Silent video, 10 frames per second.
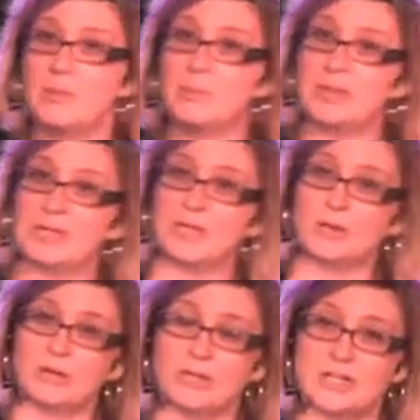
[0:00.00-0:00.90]
But
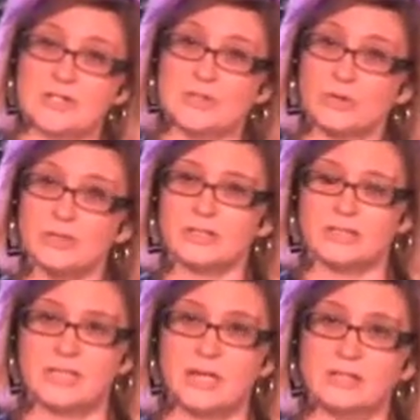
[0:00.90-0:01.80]

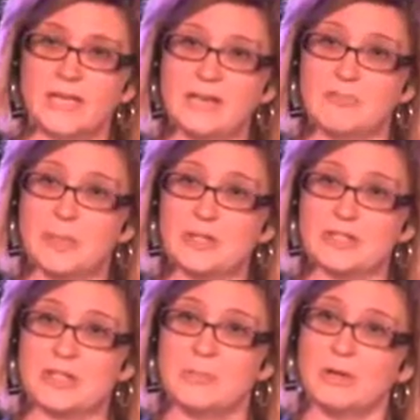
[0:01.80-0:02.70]
historically, a lot of
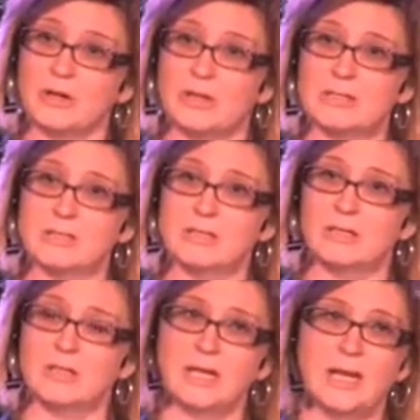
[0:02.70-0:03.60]
Belgian immigrants
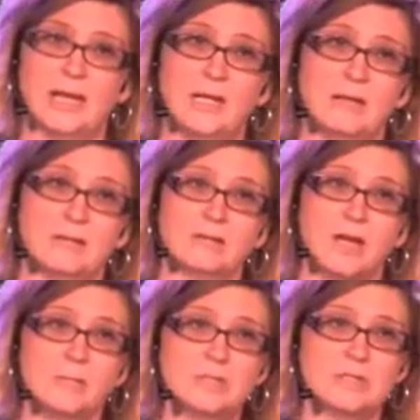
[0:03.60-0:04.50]
had
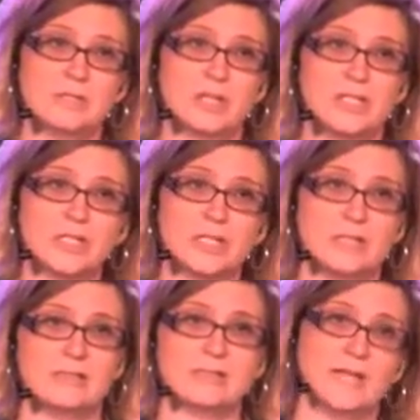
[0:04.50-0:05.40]
come to the country
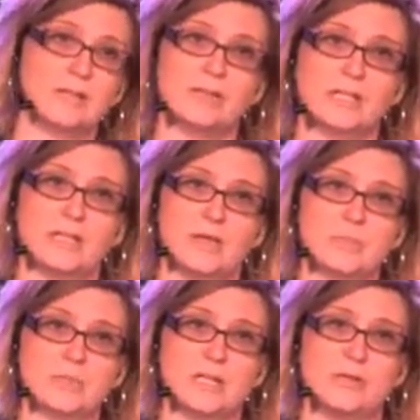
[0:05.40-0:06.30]
and settled in the
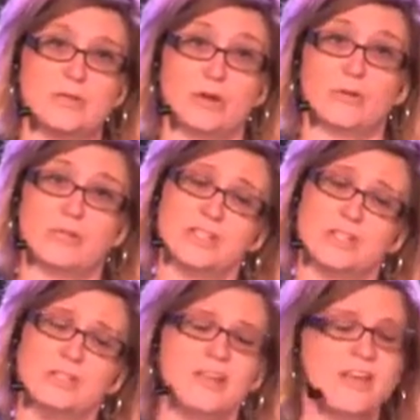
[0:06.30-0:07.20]
upstate New York region.